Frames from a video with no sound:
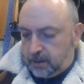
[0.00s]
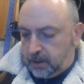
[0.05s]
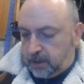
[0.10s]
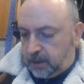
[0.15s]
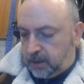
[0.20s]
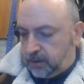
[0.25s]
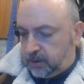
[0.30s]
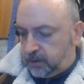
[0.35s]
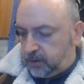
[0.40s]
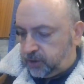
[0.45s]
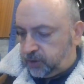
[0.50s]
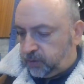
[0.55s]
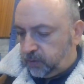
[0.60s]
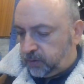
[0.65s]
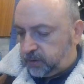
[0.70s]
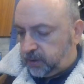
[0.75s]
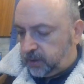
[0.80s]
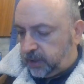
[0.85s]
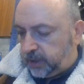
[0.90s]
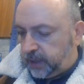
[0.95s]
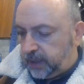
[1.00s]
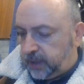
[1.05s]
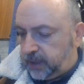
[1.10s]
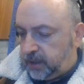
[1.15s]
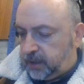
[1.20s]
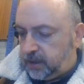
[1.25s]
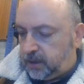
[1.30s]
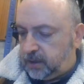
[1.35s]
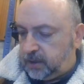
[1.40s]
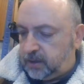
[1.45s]
And the shorter they
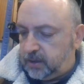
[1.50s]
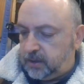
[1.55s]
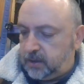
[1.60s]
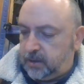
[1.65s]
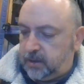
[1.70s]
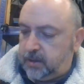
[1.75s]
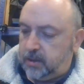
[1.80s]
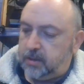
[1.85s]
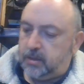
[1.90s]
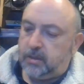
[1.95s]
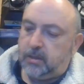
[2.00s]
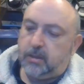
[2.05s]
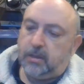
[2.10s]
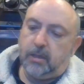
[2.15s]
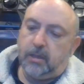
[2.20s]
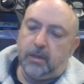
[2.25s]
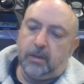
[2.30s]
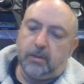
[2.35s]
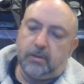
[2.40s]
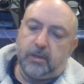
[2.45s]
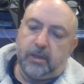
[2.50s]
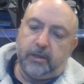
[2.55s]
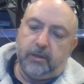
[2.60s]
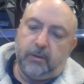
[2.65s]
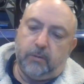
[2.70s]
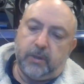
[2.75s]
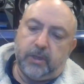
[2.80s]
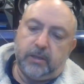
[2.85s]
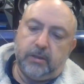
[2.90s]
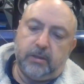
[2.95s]
are, here's a little
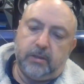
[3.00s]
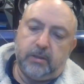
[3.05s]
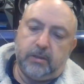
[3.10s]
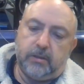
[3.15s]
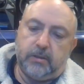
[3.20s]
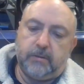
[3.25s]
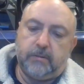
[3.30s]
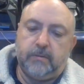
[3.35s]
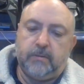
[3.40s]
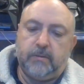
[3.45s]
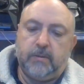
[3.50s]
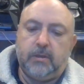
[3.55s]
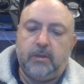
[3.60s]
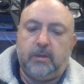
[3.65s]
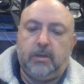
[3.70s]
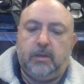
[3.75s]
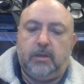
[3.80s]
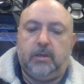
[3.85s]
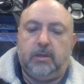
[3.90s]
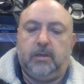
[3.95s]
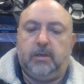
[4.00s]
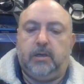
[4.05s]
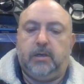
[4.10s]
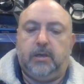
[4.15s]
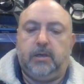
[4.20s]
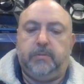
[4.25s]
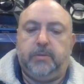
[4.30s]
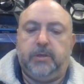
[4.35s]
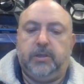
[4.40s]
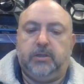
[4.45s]
tiny one, the
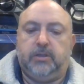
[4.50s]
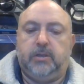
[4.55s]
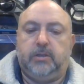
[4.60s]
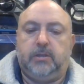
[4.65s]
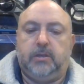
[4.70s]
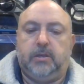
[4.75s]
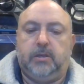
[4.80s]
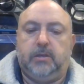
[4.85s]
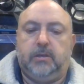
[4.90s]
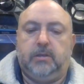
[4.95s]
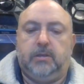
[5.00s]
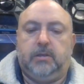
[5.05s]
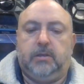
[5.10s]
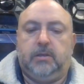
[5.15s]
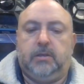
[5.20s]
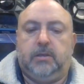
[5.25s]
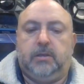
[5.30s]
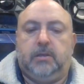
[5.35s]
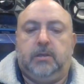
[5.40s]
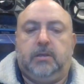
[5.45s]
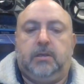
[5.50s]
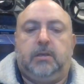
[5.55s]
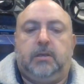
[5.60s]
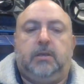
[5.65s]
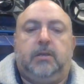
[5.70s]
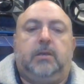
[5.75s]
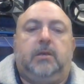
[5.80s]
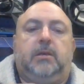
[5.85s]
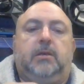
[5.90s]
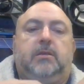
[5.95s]
higher pitch the tone.
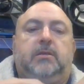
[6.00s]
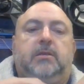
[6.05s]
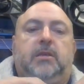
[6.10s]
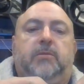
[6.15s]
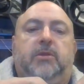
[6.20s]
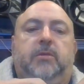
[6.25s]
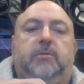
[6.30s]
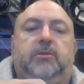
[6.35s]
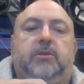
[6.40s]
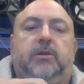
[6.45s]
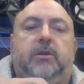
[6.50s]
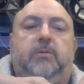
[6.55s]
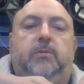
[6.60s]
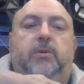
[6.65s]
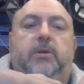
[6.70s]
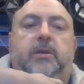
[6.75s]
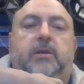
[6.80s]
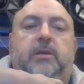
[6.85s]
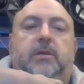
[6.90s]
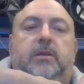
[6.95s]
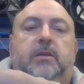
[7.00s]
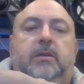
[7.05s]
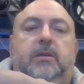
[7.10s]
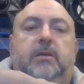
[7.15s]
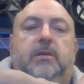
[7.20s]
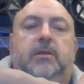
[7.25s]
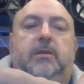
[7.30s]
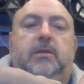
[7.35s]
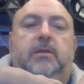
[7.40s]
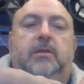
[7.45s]
Some of them don't work
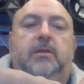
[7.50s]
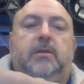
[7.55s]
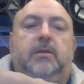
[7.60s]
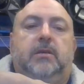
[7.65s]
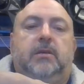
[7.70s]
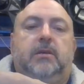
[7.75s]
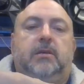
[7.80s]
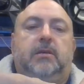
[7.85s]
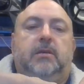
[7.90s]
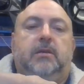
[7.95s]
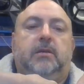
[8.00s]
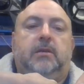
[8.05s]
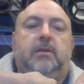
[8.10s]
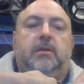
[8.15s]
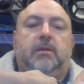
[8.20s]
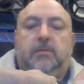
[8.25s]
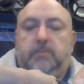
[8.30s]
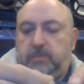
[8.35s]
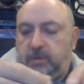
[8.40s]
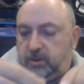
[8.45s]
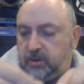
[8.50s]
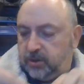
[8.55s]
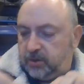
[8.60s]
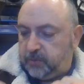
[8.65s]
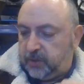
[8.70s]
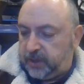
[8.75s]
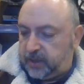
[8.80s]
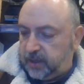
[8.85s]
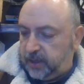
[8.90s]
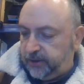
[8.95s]

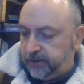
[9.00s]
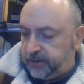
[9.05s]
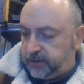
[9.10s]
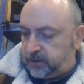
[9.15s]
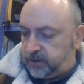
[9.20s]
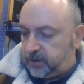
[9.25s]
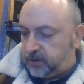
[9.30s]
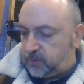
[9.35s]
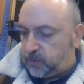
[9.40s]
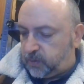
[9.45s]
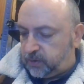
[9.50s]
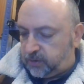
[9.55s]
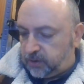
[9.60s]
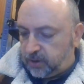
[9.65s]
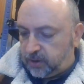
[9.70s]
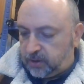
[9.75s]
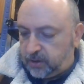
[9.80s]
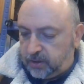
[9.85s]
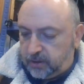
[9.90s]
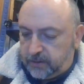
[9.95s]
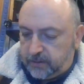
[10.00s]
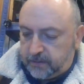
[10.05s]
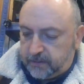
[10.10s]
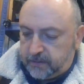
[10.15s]
because my clearances were on.